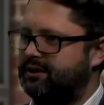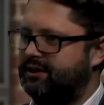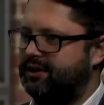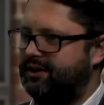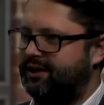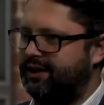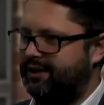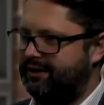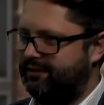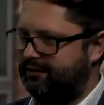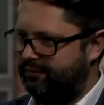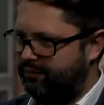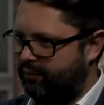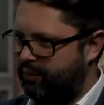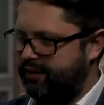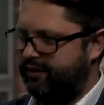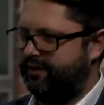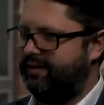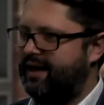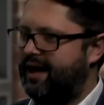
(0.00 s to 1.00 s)
and
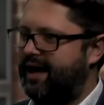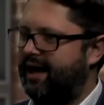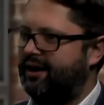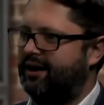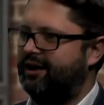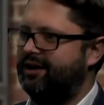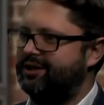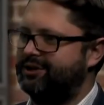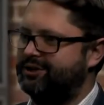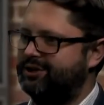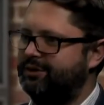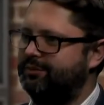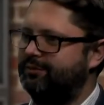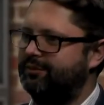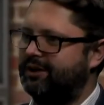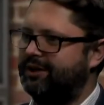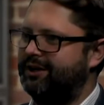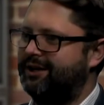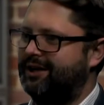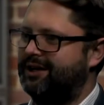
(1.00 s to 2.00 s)
with that, I
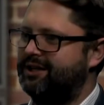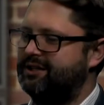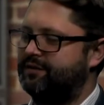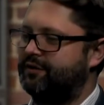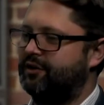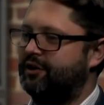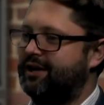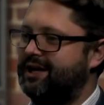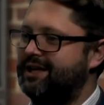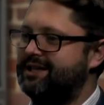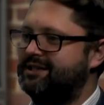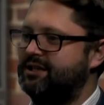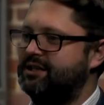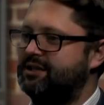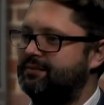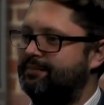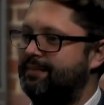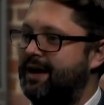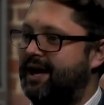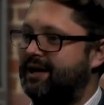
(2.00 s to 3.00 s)
assume it's very easy
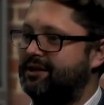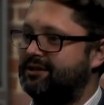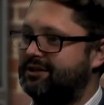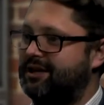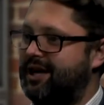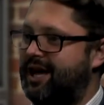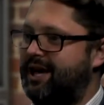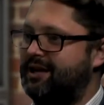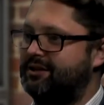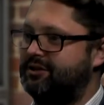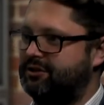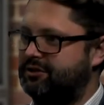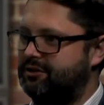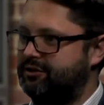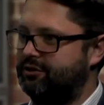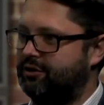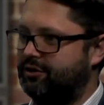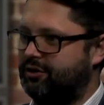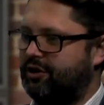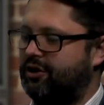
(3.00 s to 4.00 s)
to manage and hedge
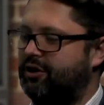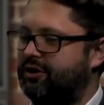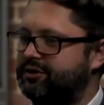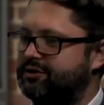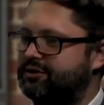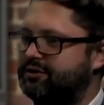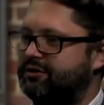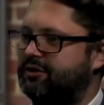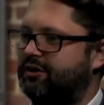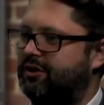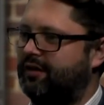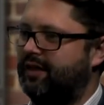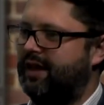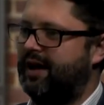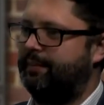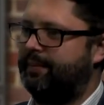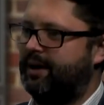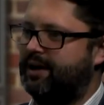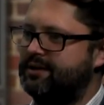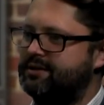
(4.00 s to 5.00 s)
your costs on
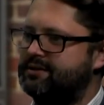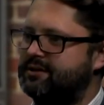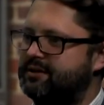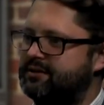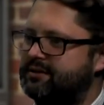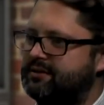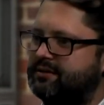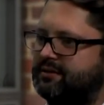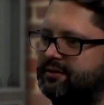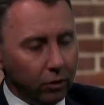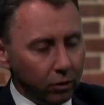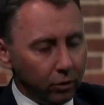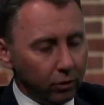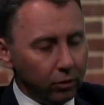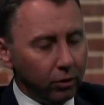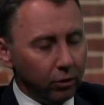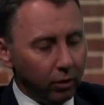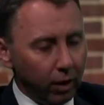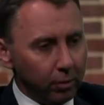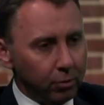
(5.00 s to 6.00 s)
that basis.
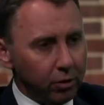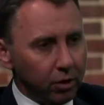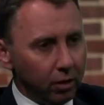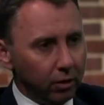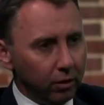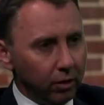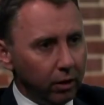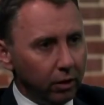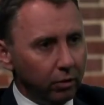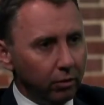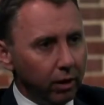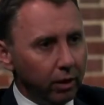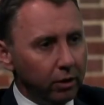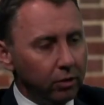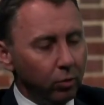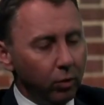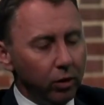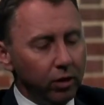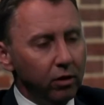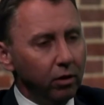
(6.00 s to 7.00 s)
You're absolutely
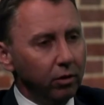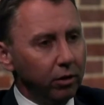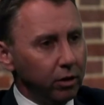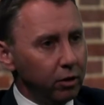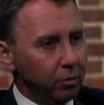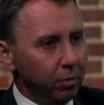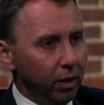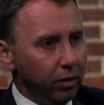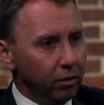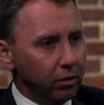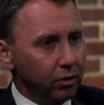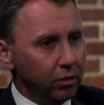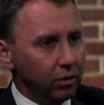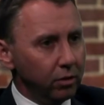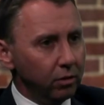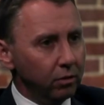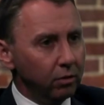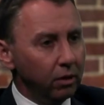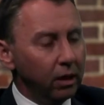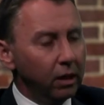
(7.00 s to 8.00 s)
correct. We're not exposed
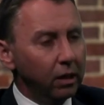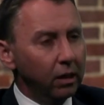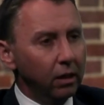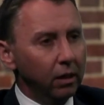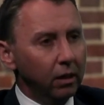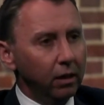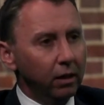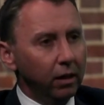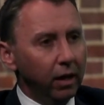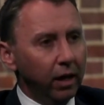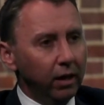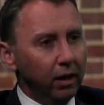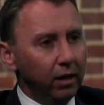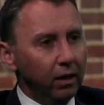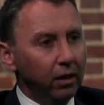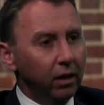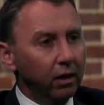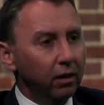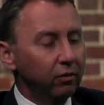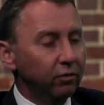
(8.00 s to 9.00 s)
to
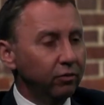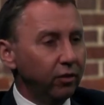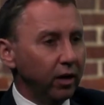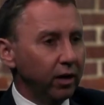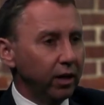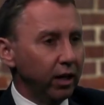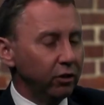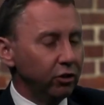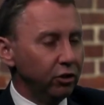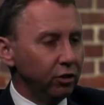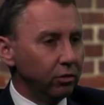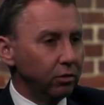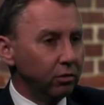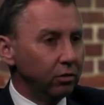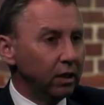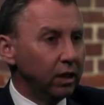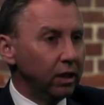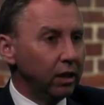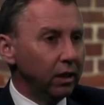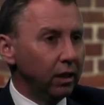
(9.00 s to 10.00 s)
any
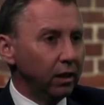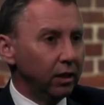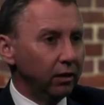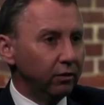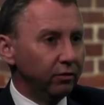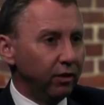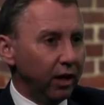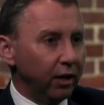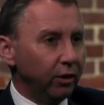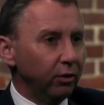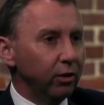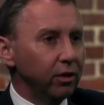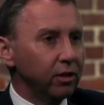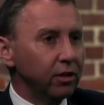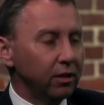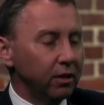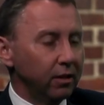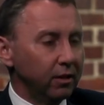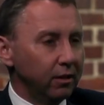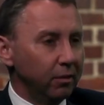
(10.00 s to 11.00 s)
financial
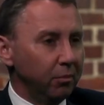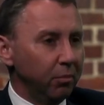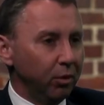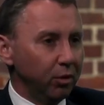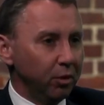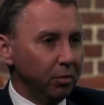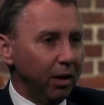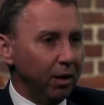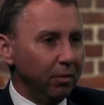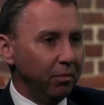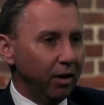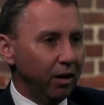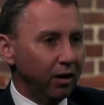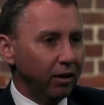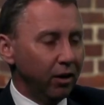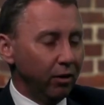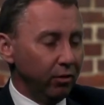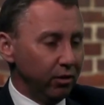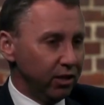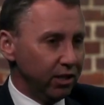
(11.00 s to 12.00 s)
vagaries brought about by
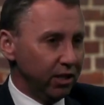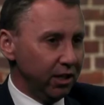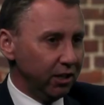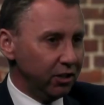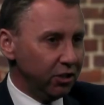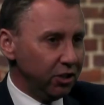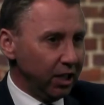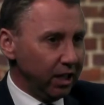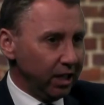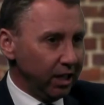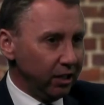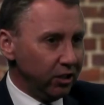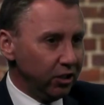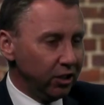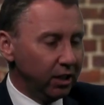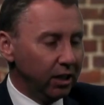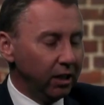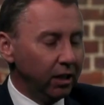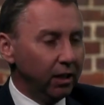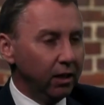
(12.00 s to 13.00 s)
currency
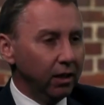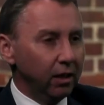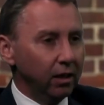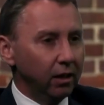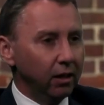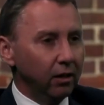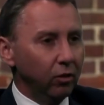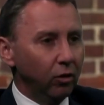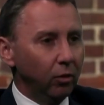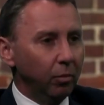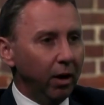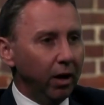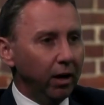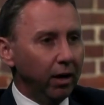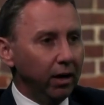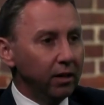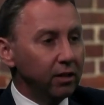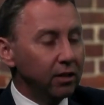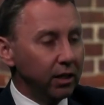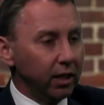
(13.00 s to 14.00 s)
exchange or by
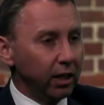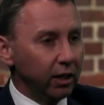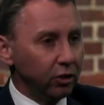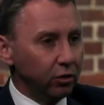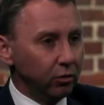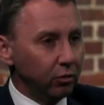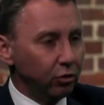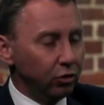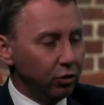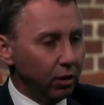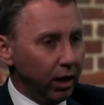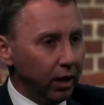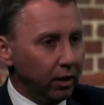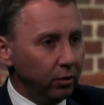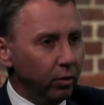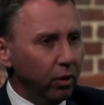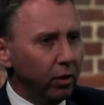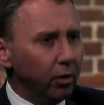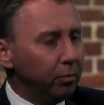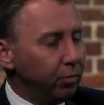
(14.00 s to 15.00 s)
international
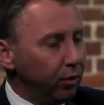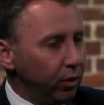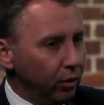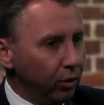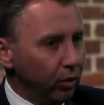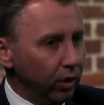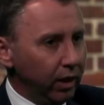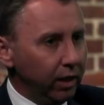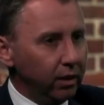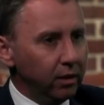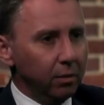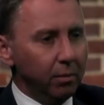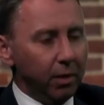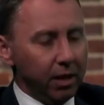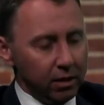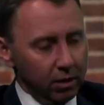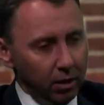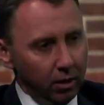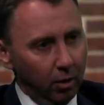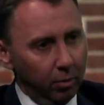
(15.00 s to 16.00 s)
trade. We're a purely
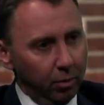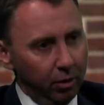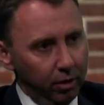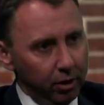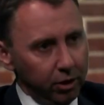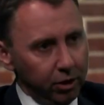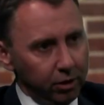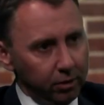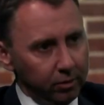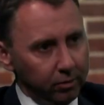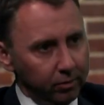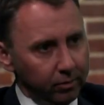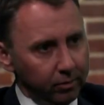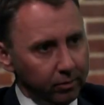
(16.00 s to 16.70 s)
domestic operation.